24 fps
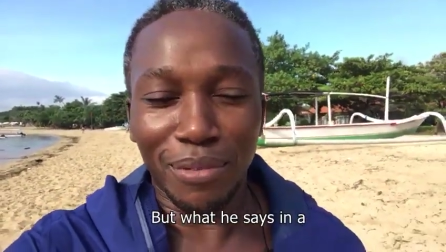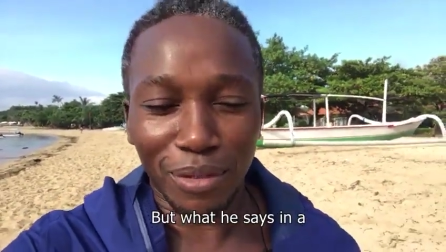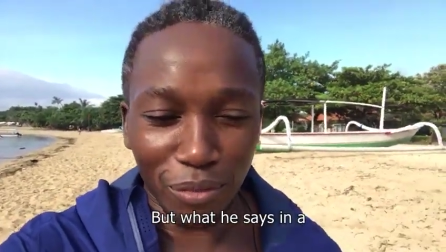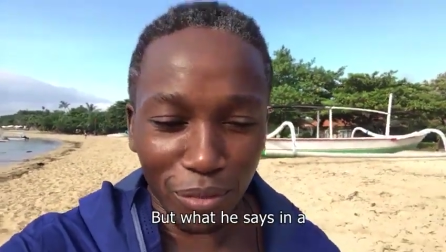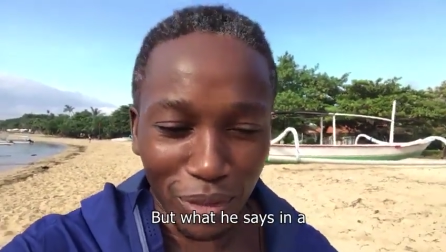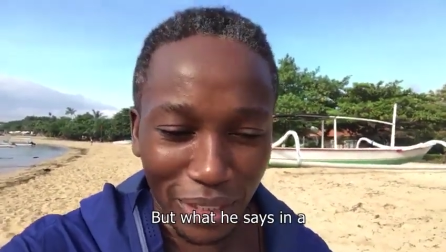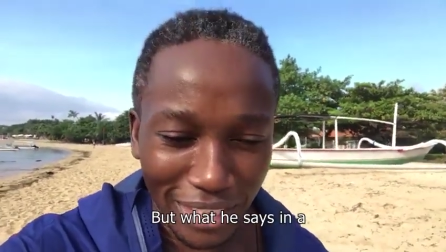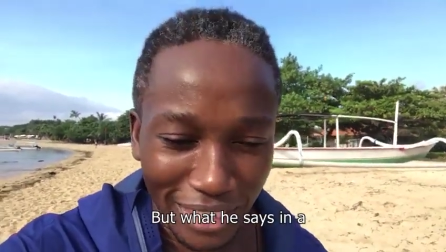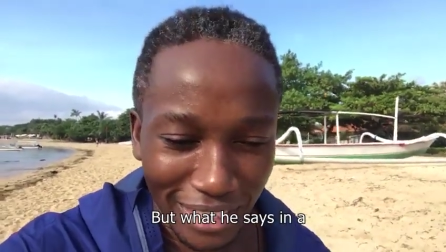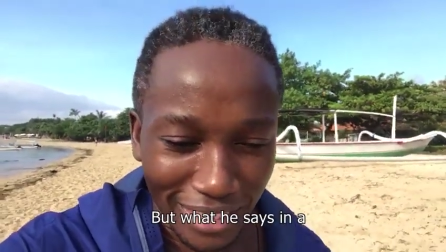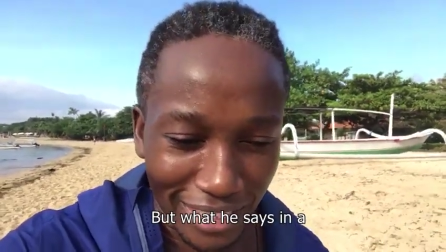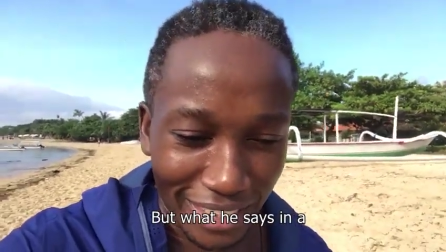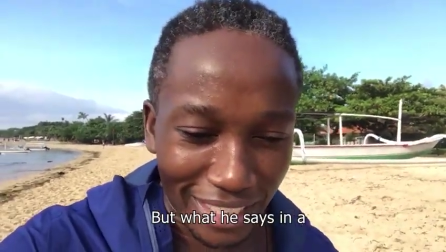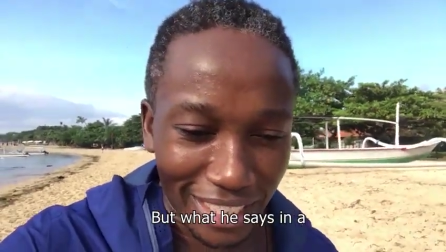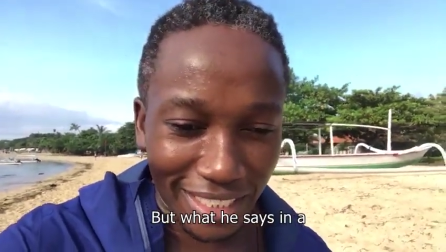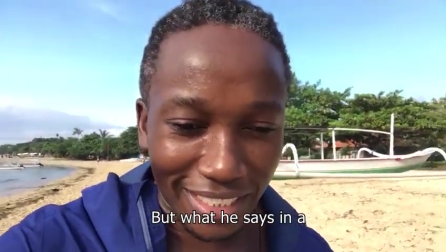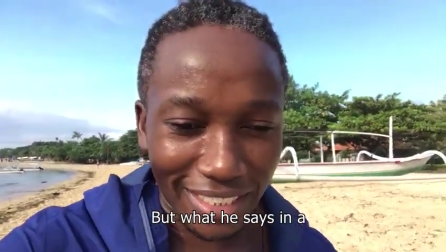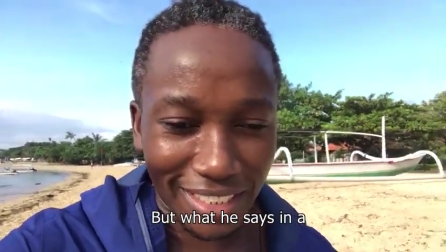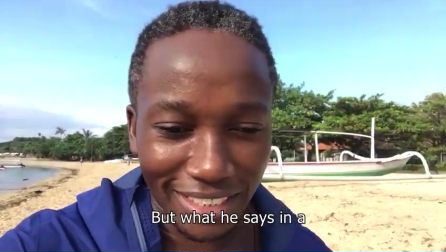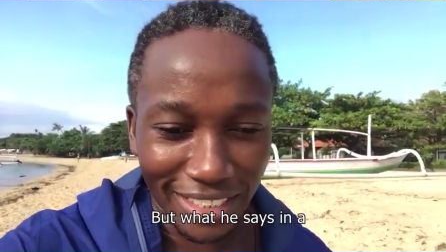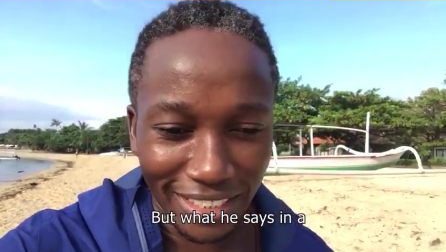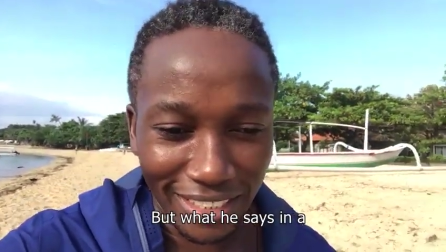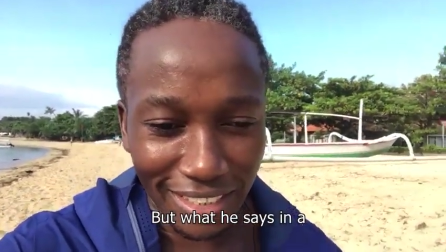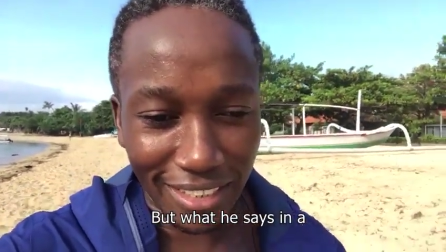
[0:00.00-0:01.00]
But what he
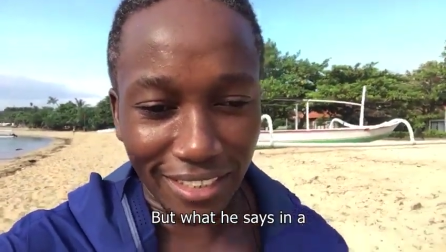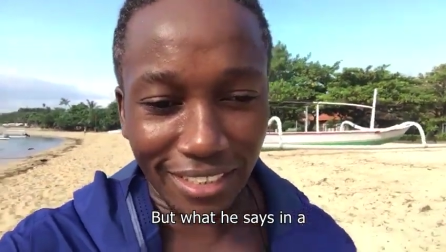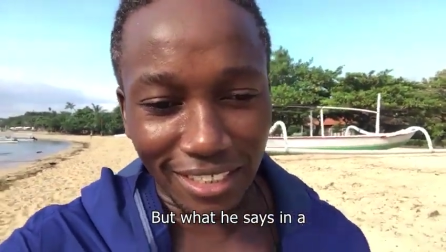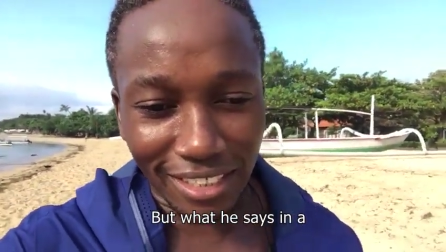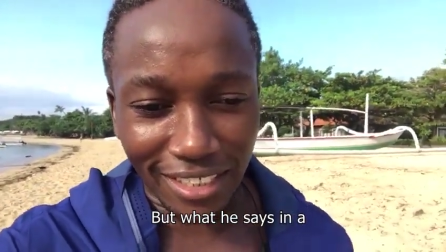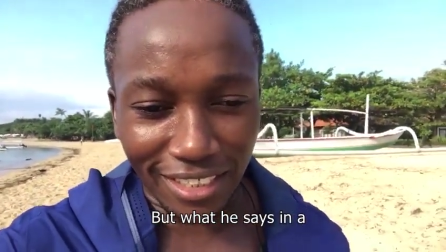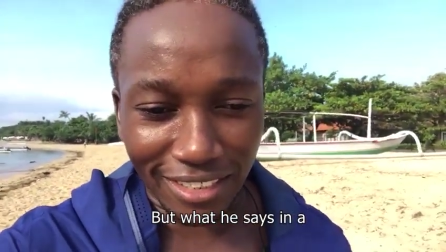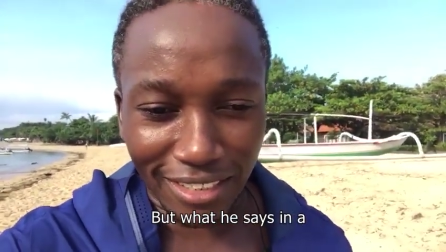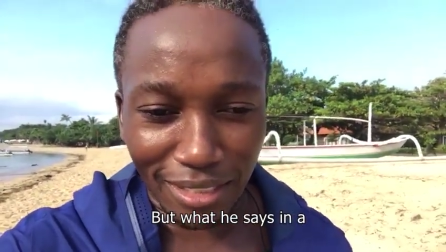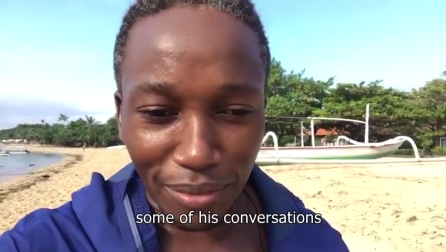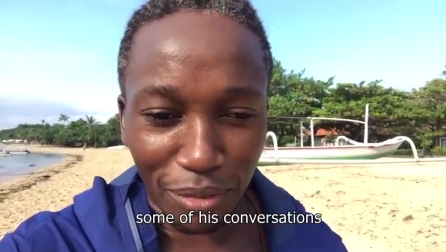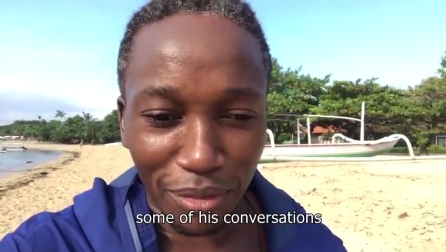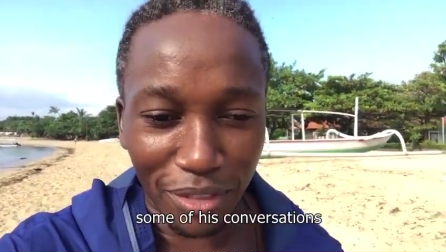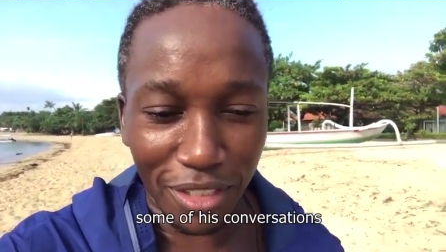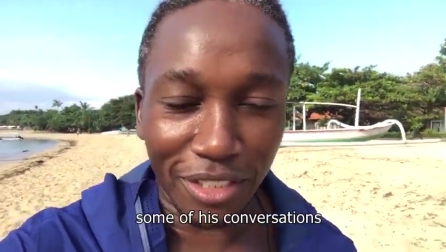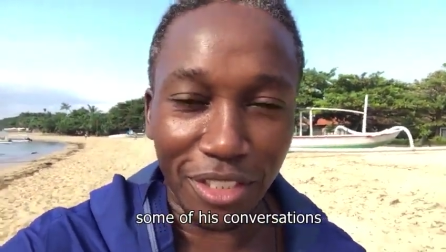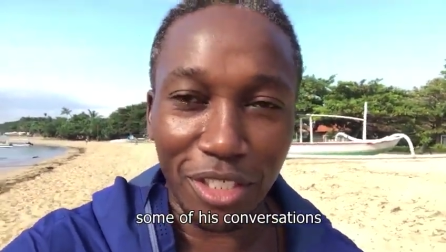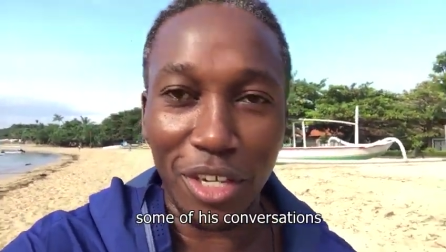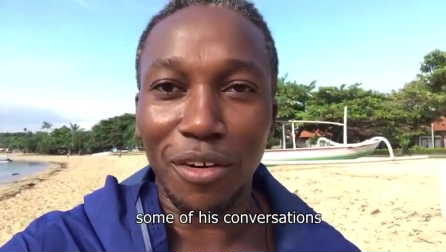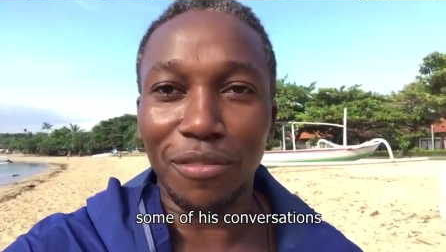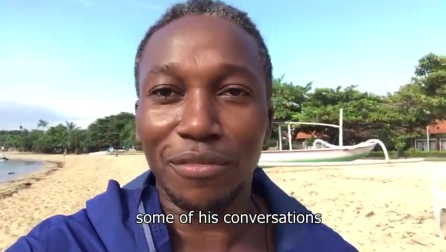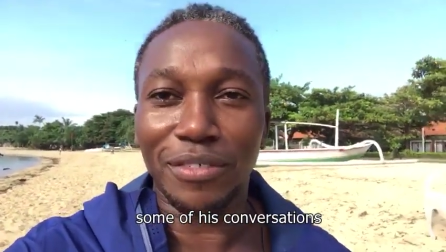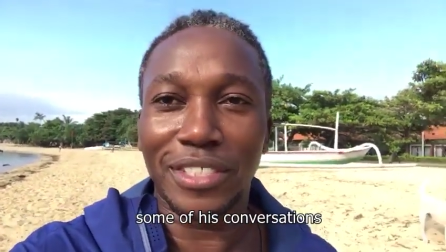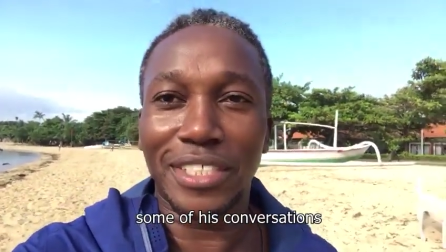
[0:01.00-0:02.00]
says in uh, some of
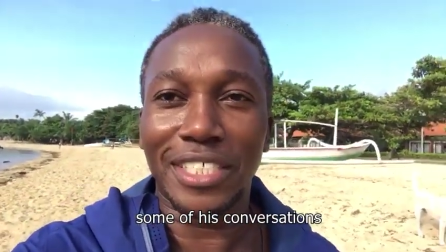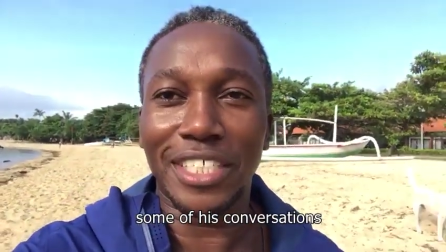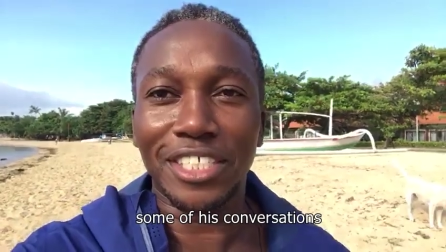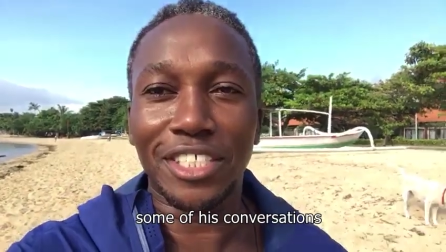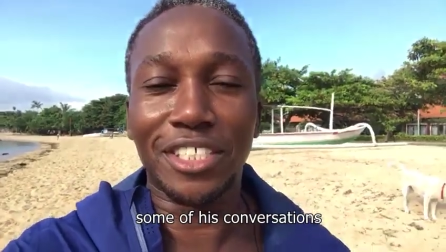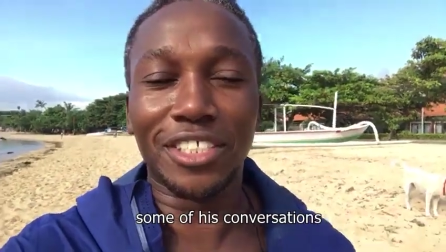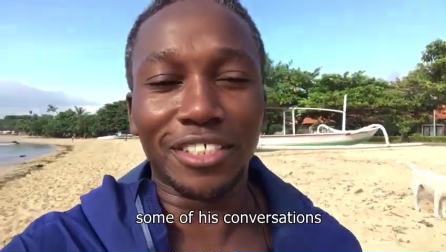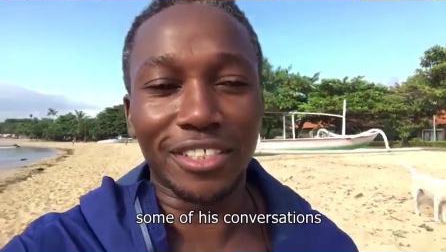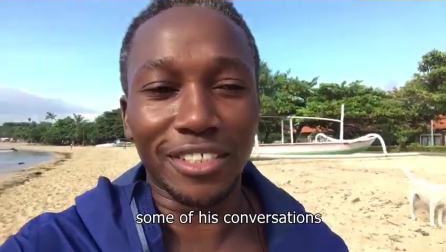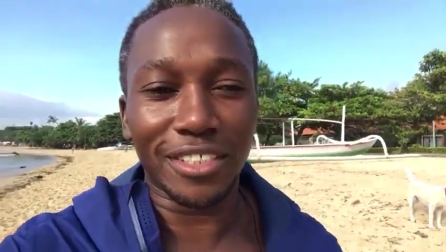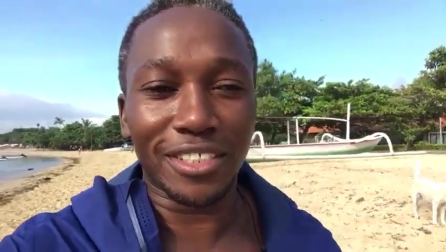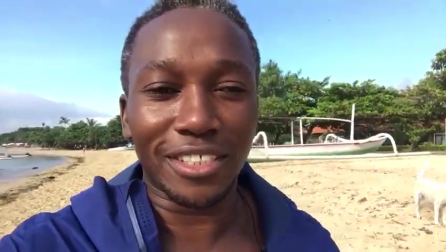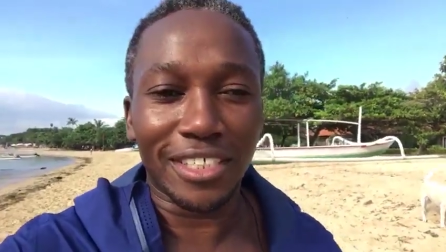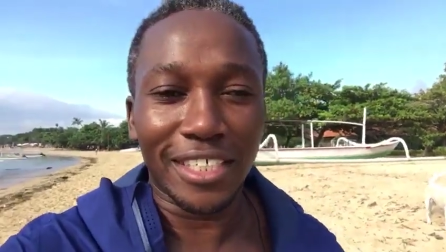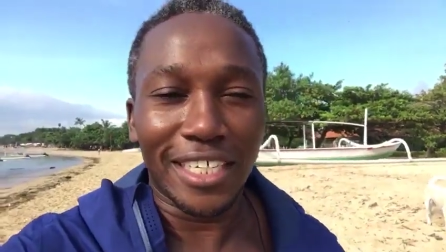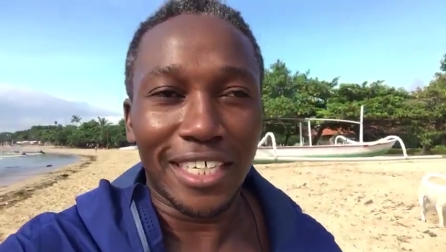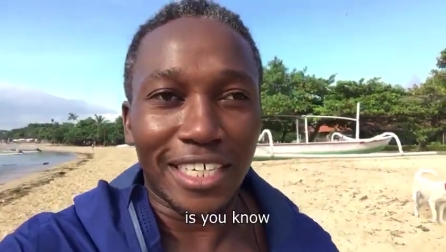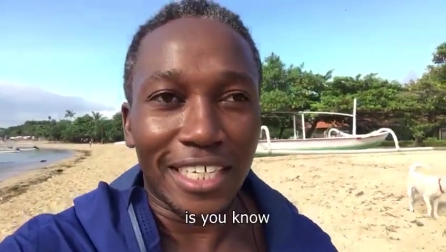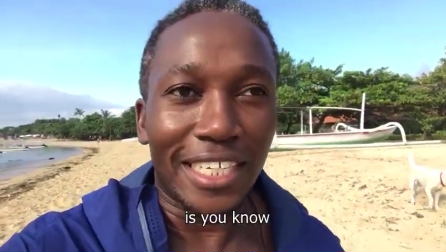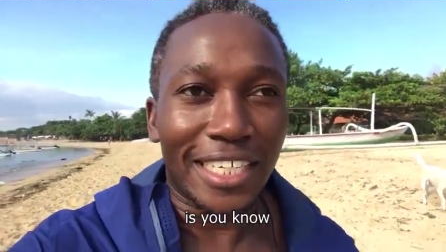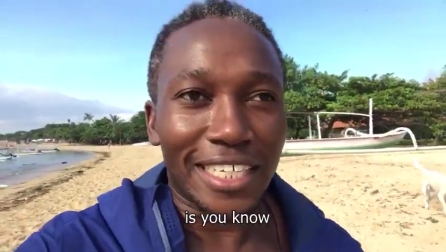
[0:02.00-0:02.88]
these conversations